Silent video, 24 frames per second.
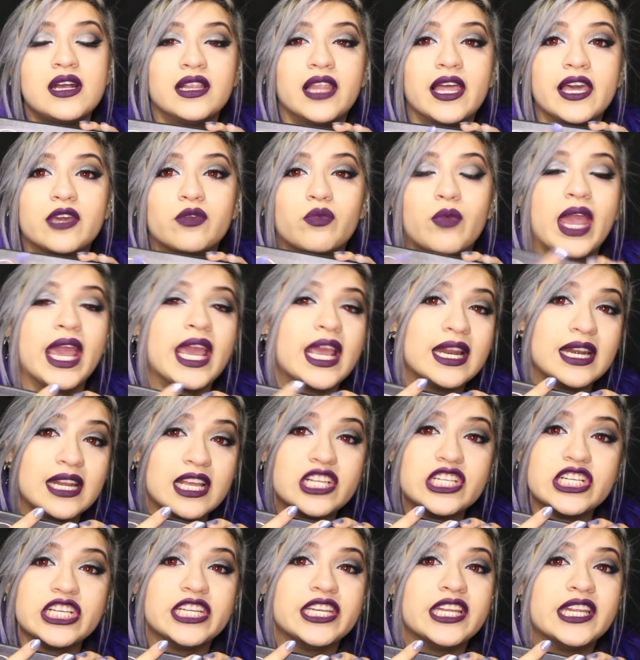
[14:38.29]
like
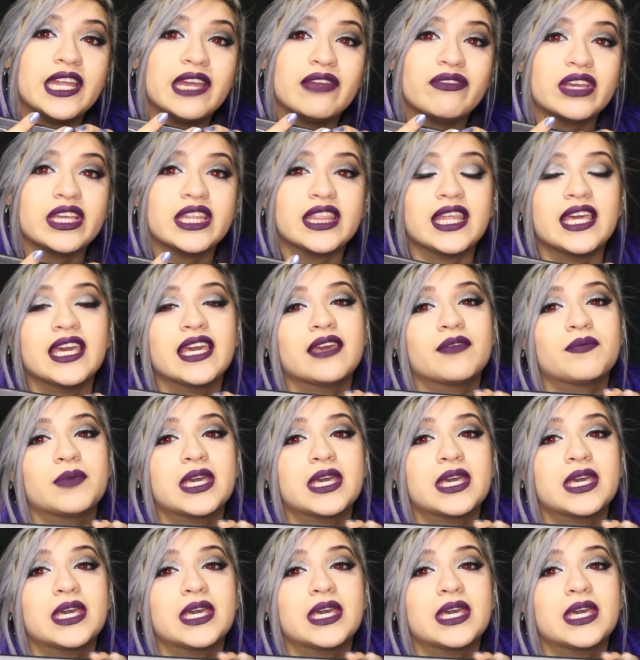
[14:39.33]
recognition and everything,